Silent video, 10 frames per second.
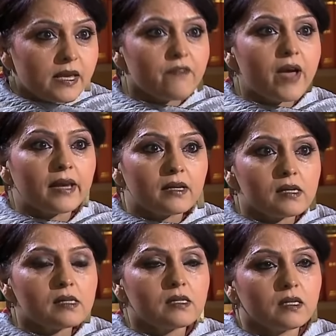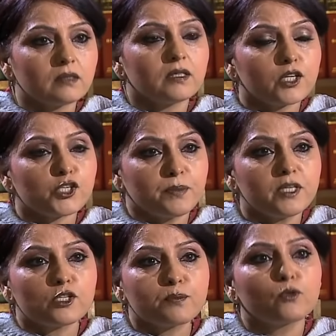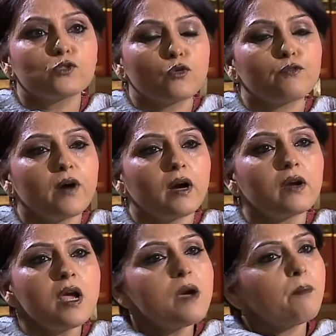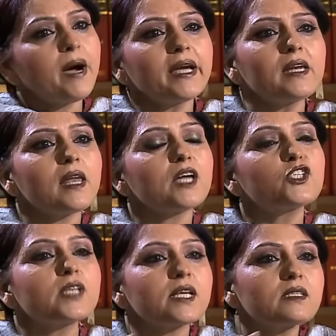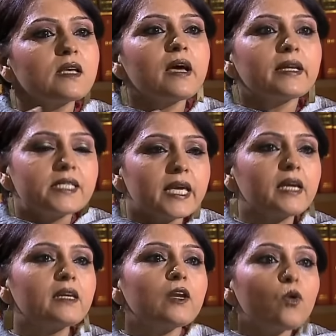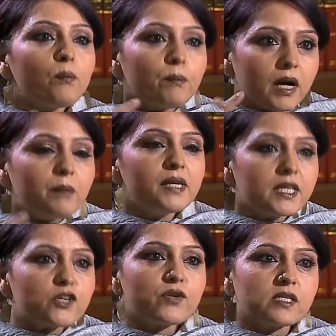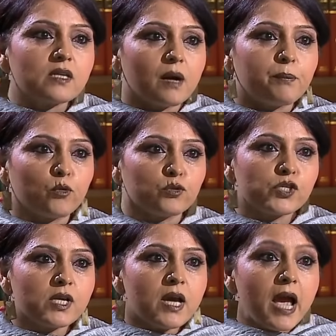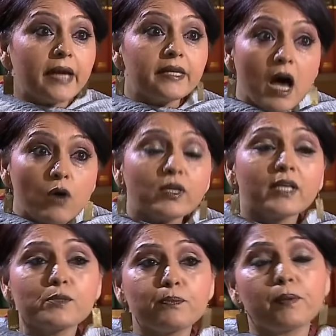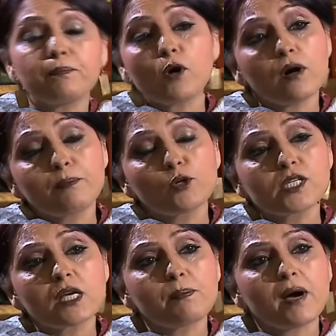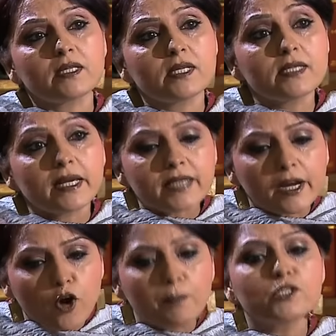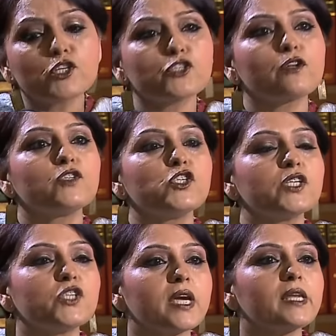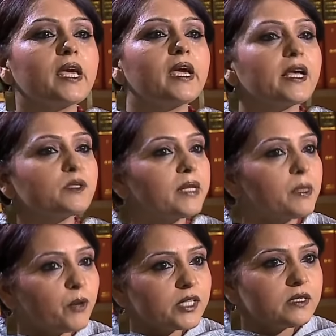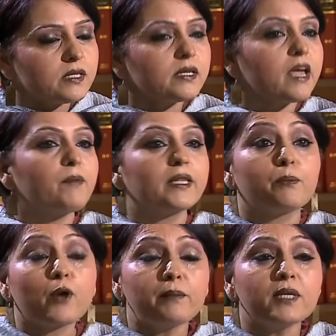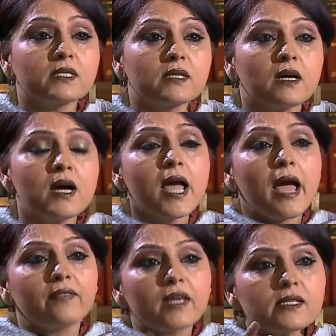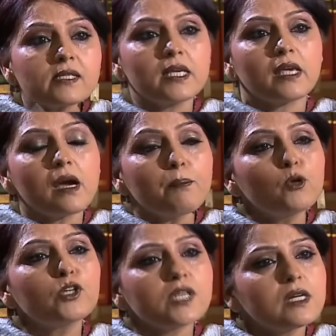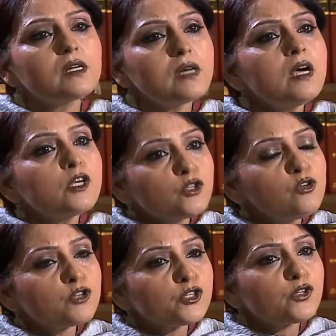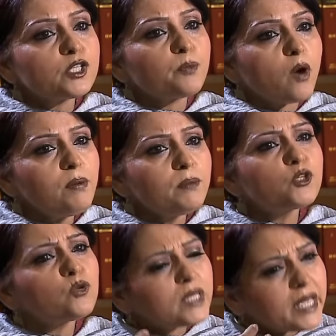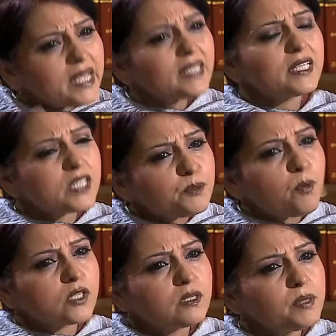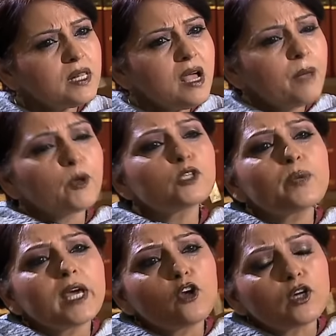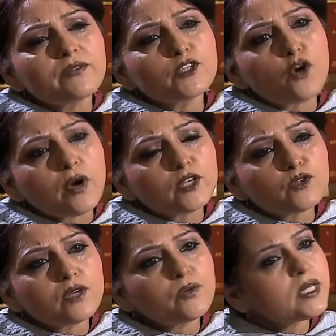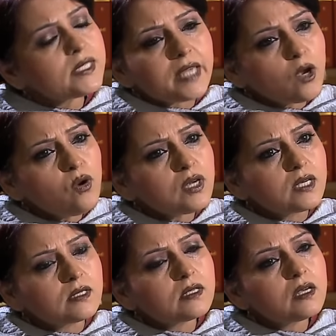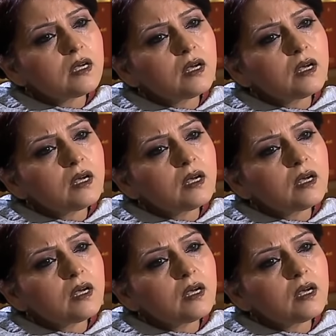have handled uh, the Kashmir dispute so far, by and large, it has taken an, a militaristic approach. And now that political parties, the entire opposition of J&K has met the president, they have met the prime minister, and they are seeking a political solution to this problem. Do you think it is possible? Because we are not even talking to the real stakeholders.